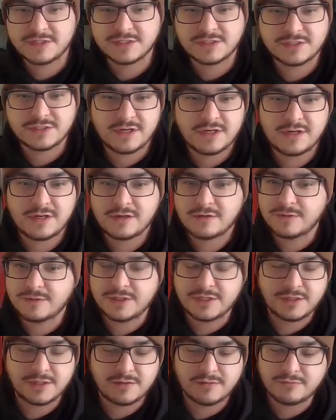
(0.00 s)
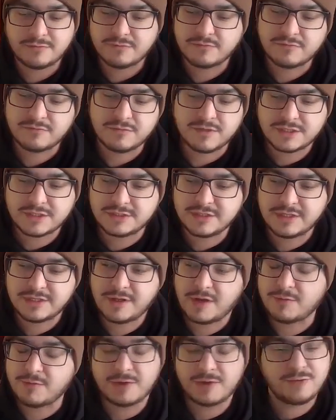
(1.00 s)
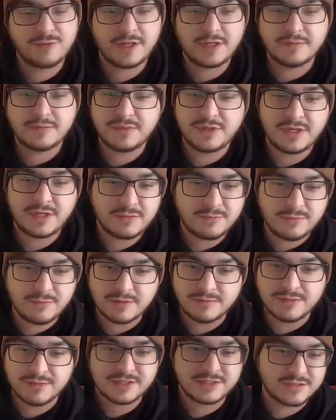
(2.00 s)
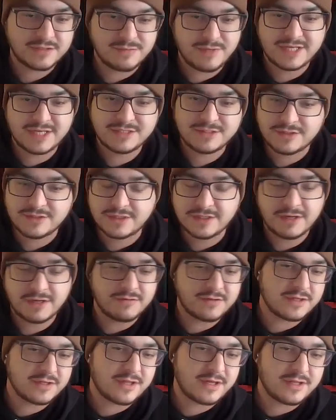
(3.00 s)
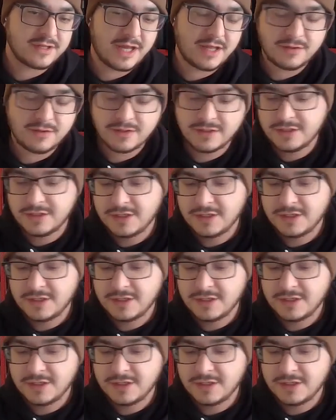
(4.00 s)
us a song, we mix it, we create the beat, we mix it, master it, and everything like that.